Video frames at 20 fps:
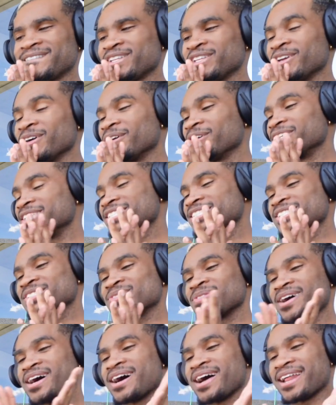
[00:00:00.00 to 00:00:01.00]
Yo, this is
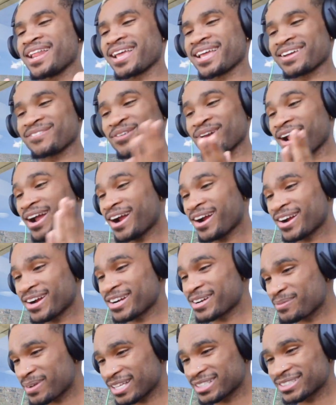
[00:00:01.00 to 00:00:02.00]
why. When I
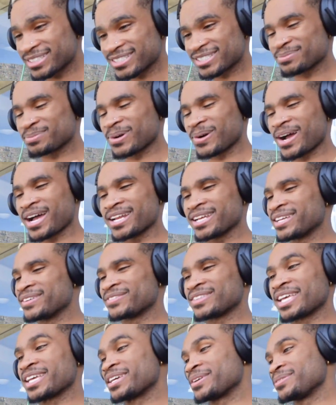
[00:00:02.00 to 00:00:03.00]
heard about this, bro, I
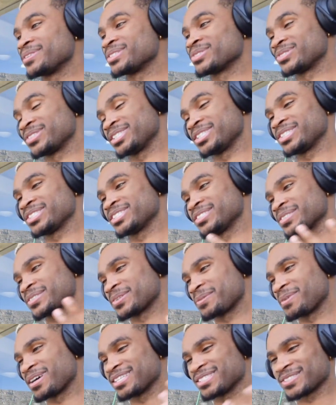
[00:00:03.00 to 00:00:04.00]
didn't think it was real until
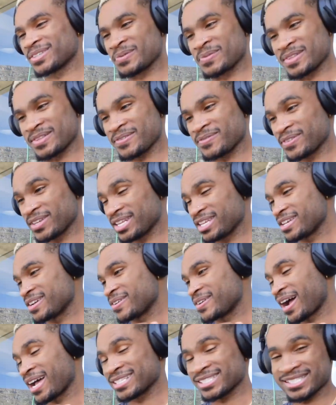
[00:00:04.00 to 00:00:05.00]
somebody showed me the
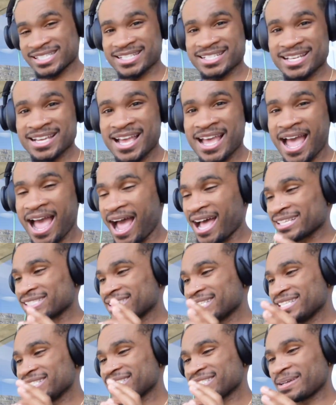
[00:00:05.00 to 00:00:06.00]
video. I
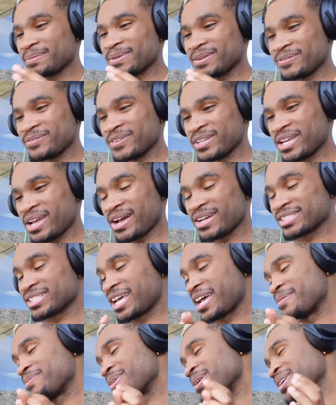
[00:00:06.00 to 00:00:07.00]
seen some of the videos. I was
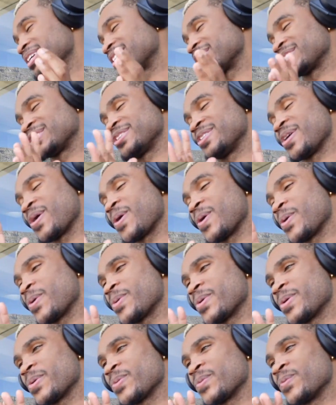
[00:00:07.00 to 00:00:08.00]
like, bro, there's
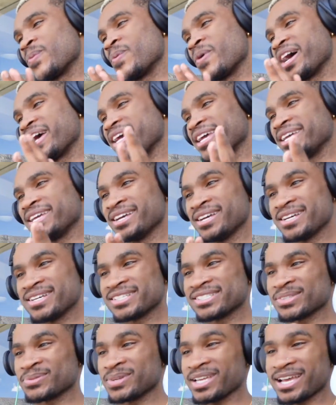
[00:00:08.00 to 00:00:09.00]
no way.
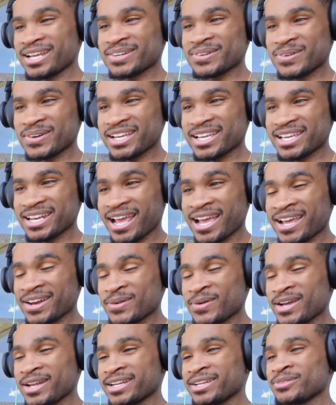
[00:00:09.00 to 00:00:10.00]
So we had to go ahead. I had to
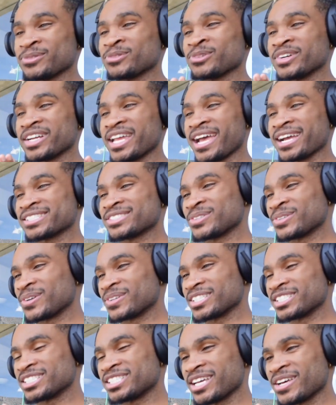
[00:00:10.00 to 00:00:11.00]
go ahead and react to it on
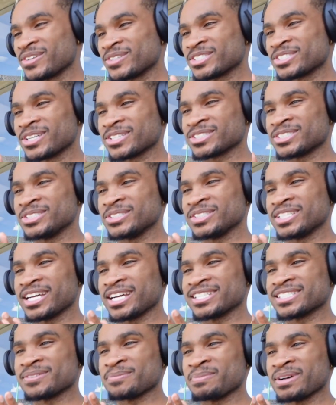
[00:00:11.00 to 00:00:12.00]
the channel and talk to you
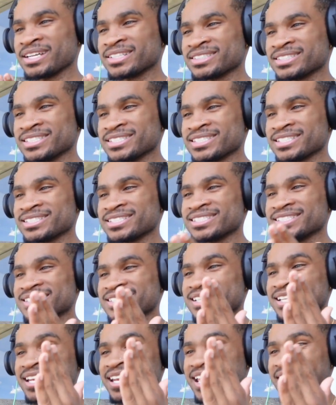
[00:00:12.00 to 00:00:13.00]
guys about this. This is
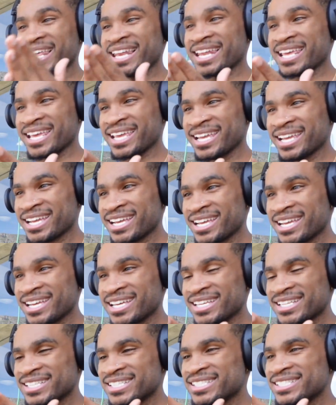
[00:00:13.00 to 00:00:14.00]
Zanele
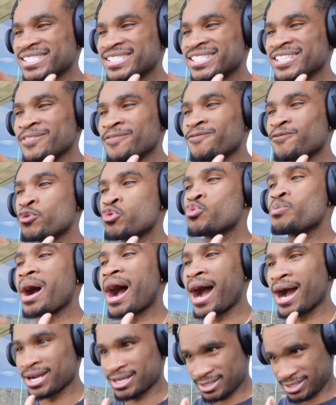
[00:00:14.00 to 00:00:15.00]
Sifuba